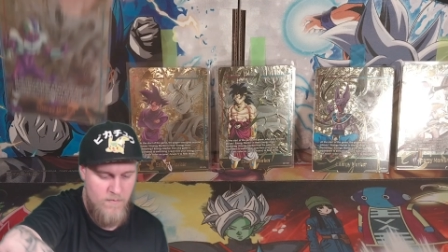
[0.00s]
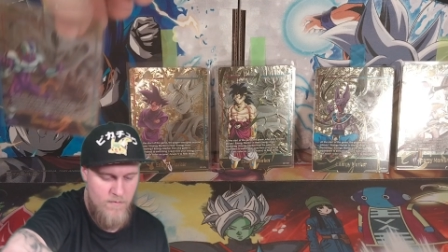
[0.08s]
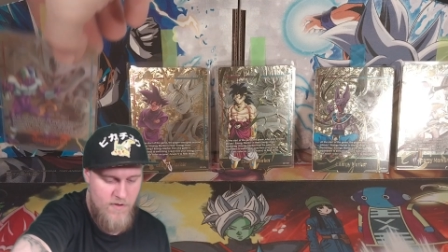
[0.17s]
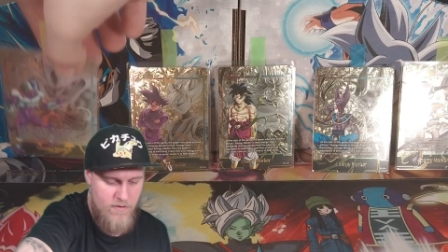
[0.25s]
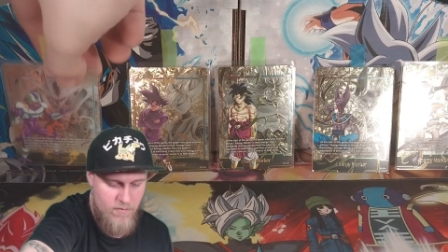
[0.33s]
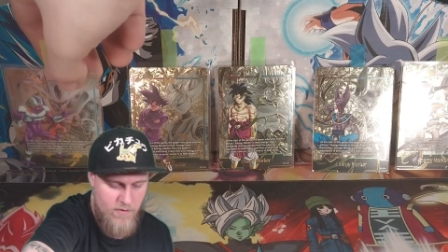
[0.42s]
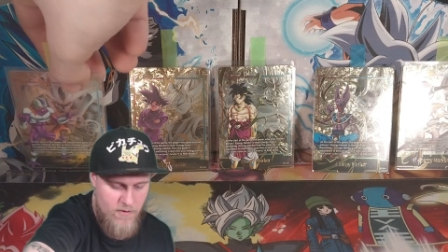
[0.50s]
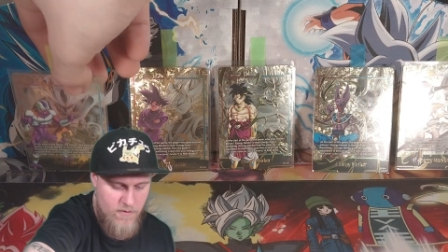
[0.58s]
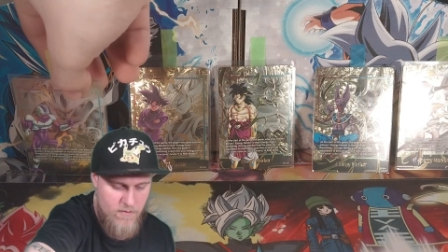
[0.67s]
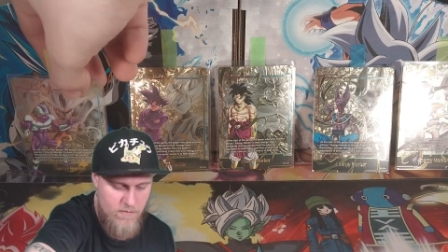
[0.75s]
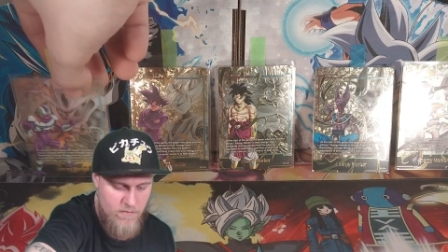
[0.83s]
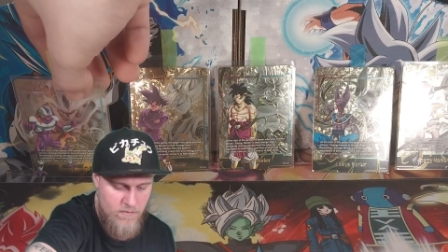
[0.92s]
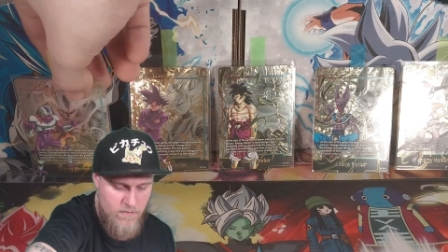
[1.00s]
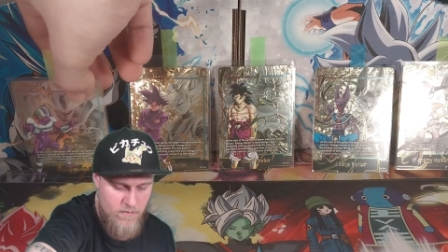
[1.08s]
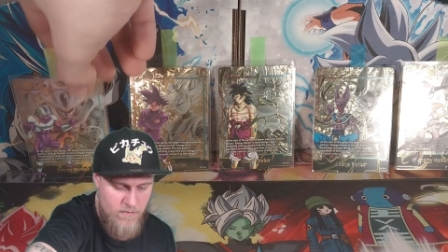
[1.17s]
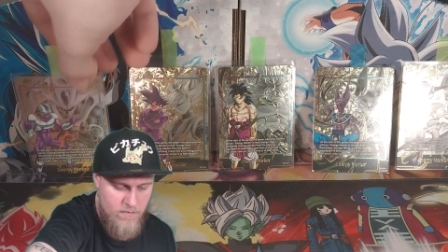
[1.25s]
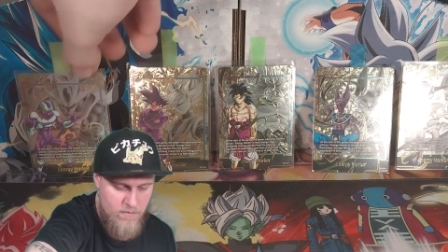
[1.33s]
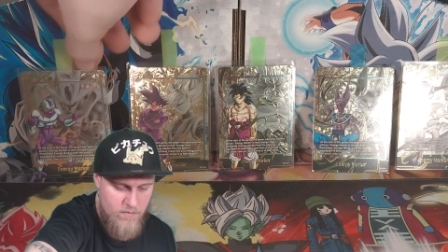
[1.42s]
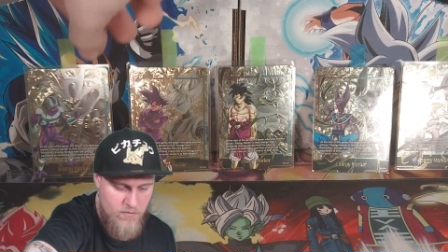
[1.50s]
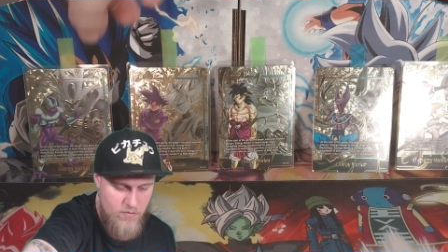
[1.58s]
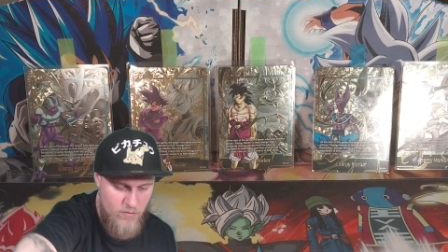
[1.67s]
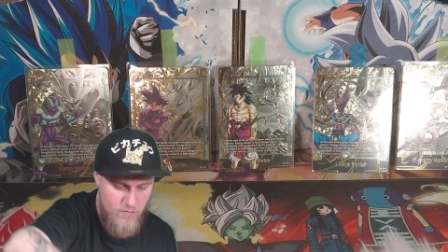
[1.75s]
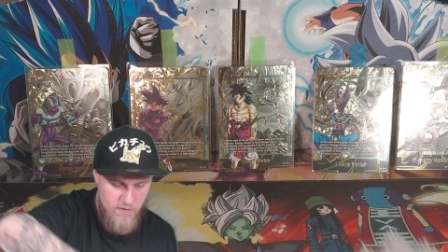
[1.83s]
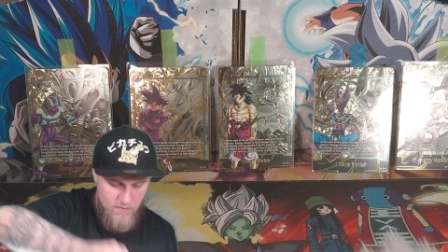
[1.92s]
Let me throw
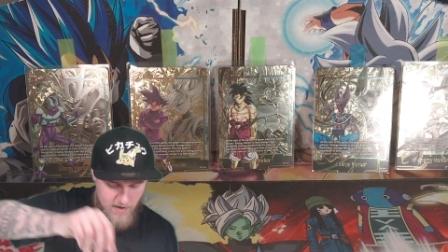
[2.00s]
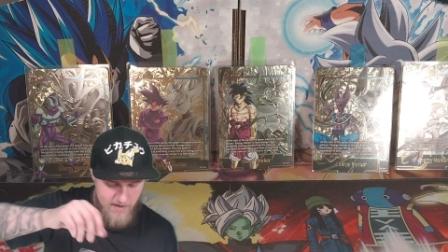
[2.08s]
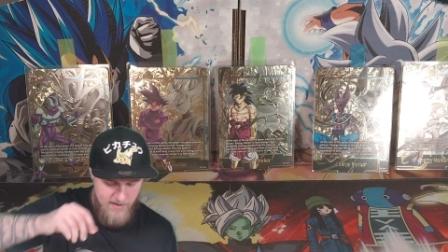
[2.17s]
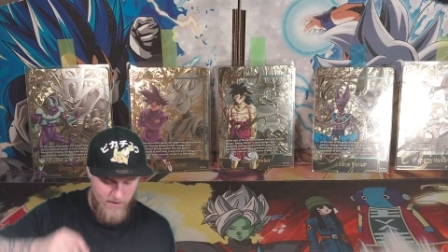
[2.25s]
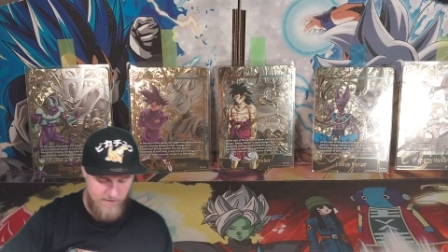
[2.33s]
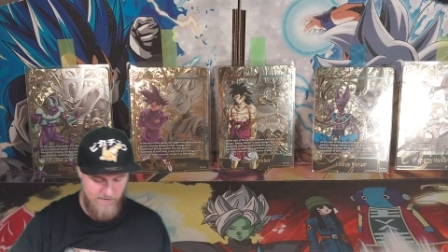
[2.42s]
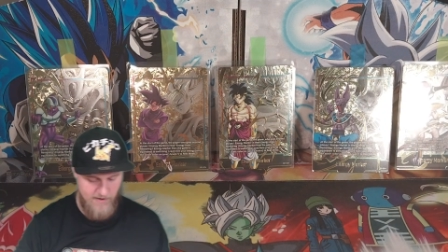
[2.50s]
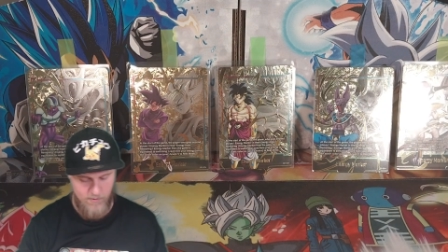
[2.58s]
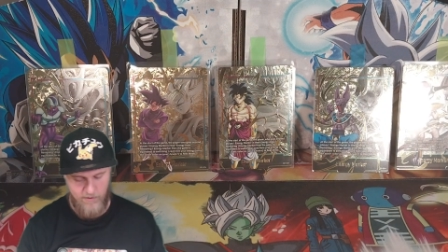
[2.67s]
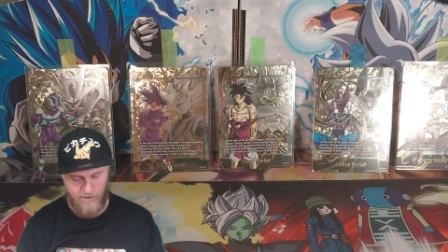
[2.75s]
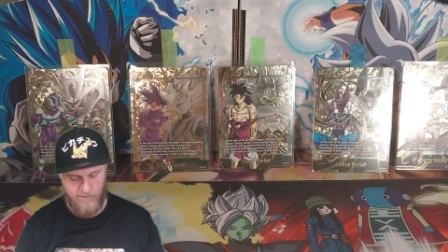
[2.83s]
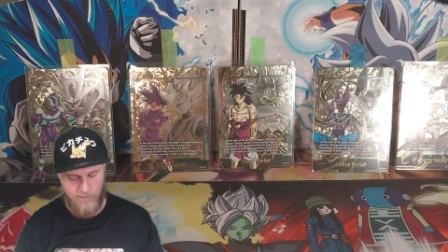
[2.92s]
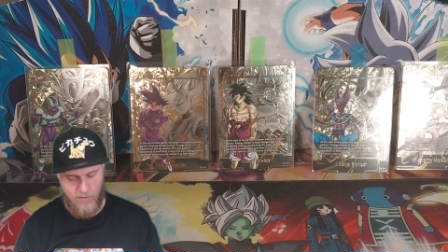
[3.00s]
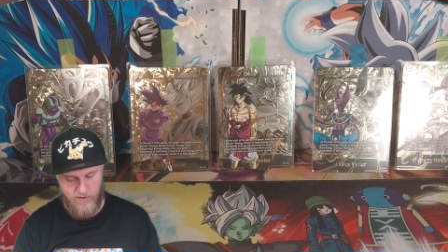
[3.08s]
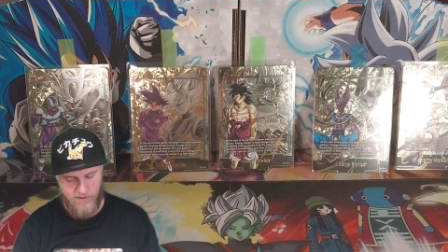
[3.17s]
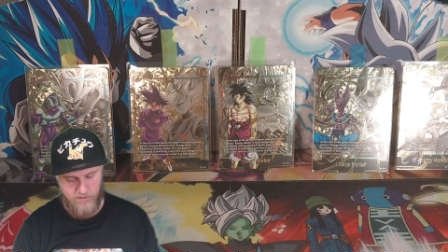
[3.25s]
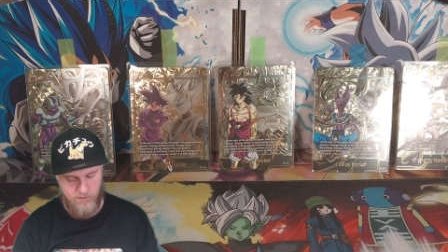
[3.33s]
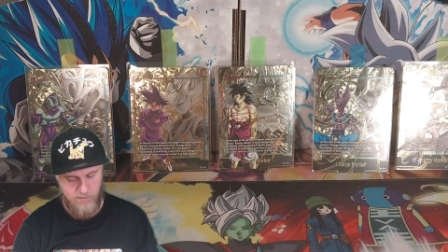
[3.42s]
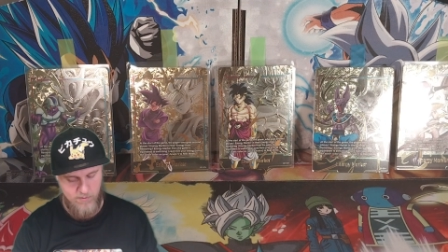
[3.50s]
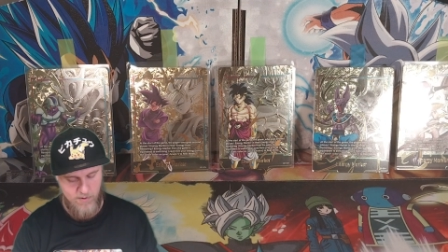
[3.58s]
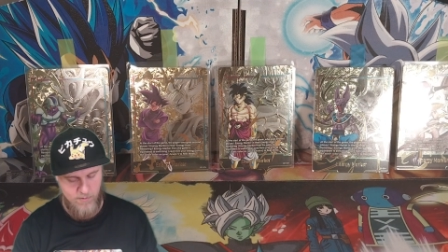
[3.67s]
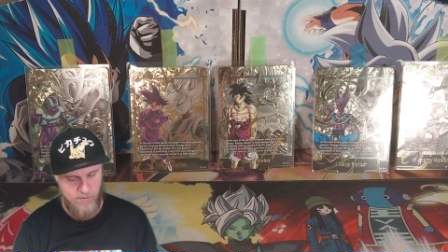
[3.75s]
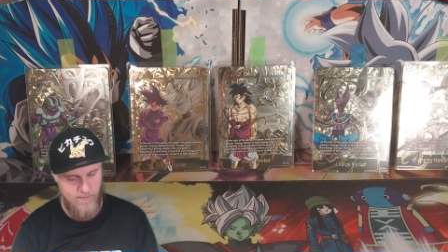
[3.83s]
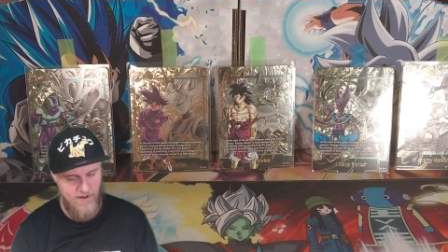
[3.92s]
Cooler right here, because I don't want to spoil who
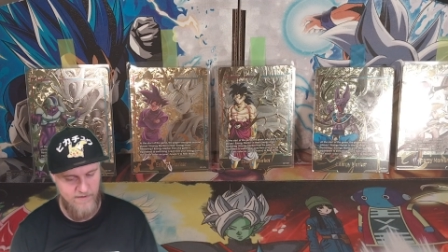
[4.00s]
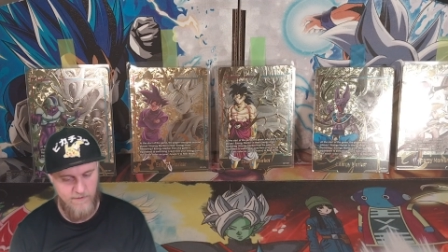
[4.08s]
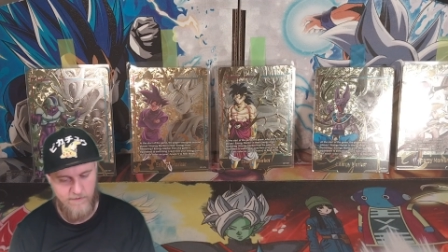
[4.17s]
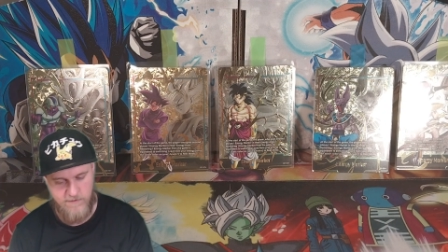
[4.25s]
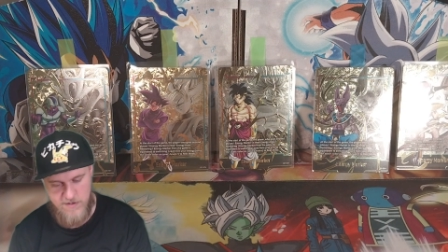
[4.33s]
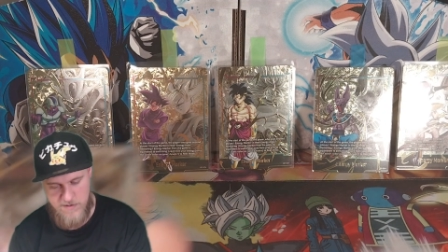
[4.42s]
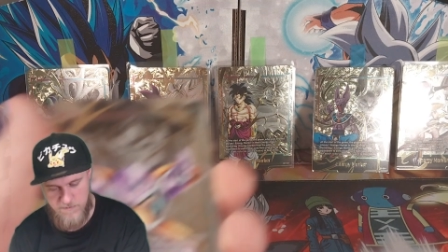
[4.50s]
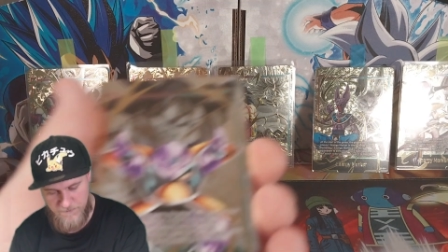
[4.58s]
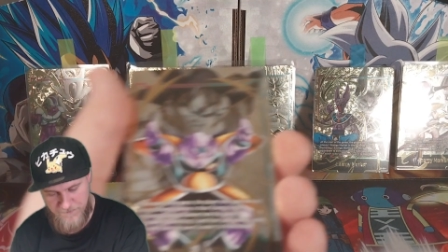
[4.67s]
we're about to see.